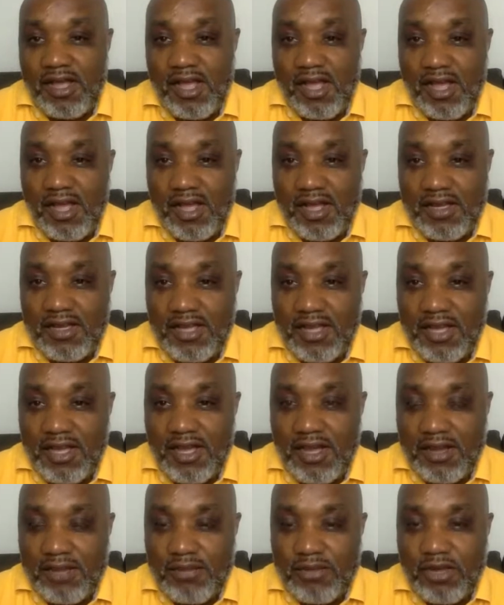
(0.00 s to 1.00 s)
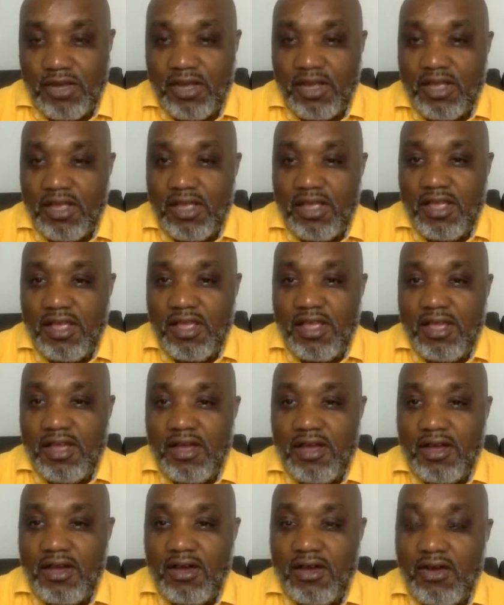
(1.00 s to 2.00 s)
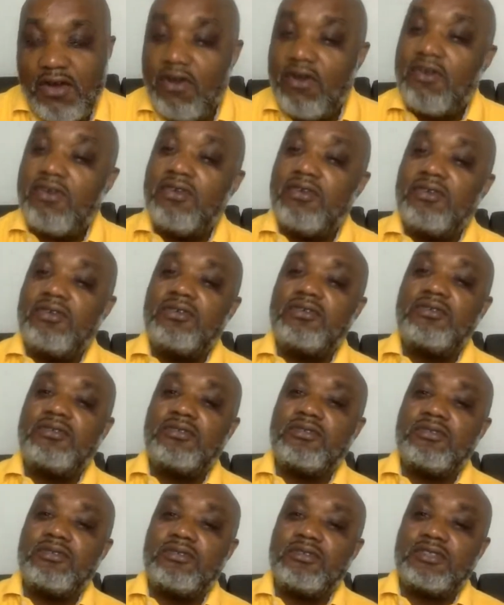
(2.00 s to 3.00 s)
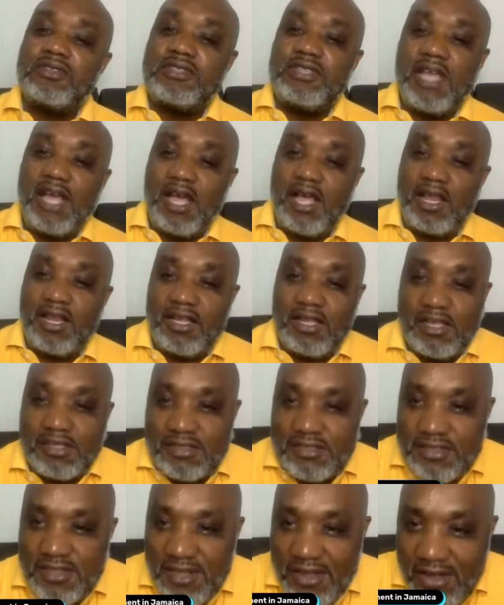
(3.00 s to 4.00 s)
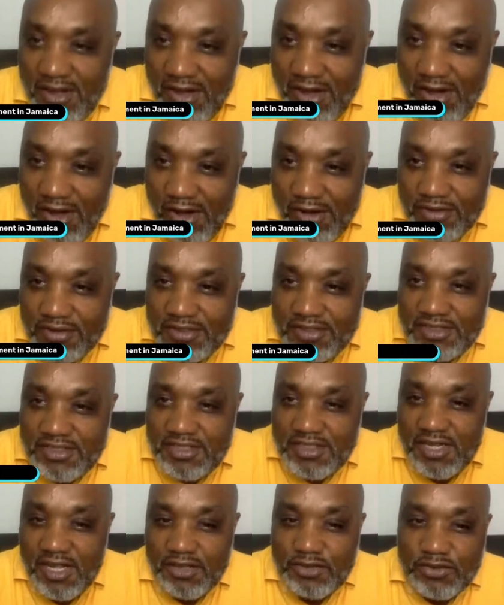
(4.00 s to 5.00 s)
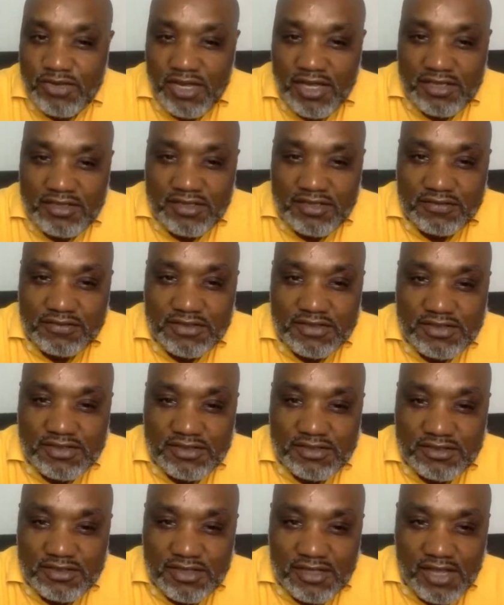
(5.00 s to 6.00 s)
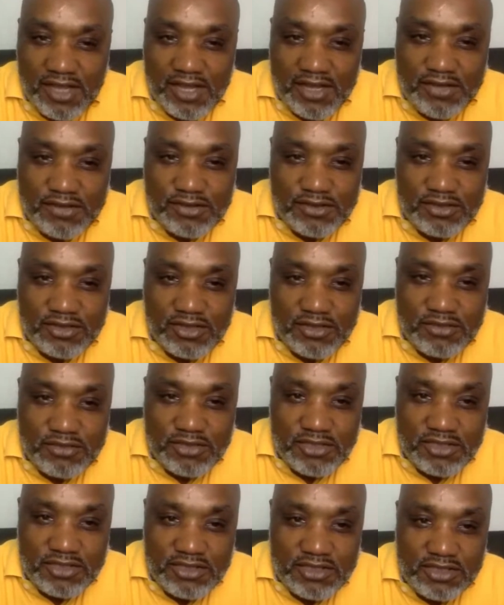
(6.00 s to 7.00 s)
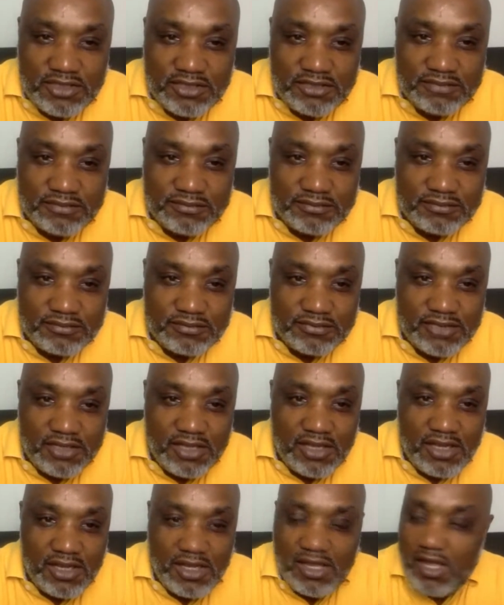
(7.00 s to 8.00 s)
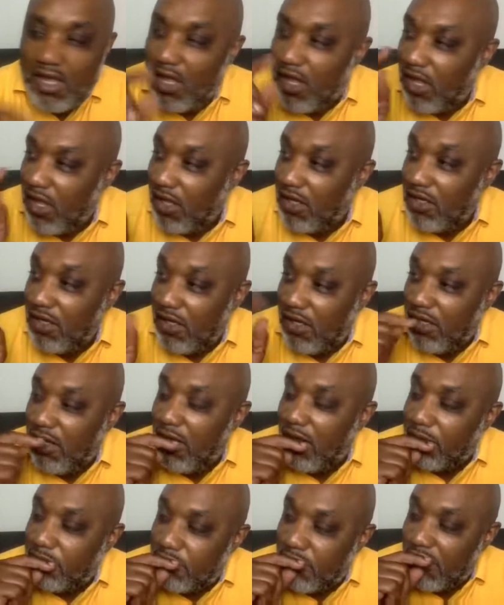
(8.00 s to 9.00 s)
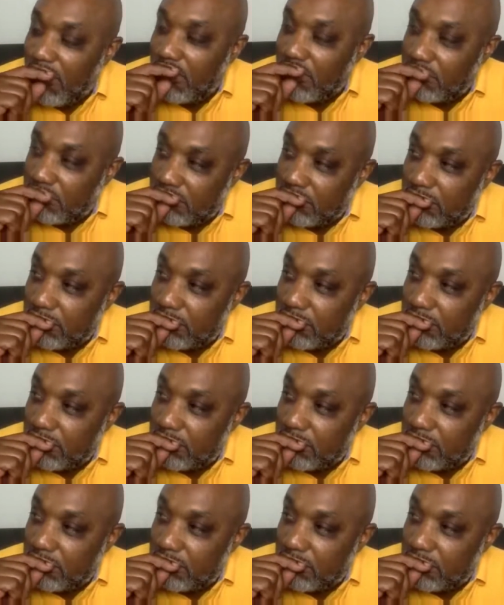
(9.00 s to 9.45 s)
Caca de cabra. Oh, Dallas, yo. See, that's why I love this I go community, you know. Caca de cabra.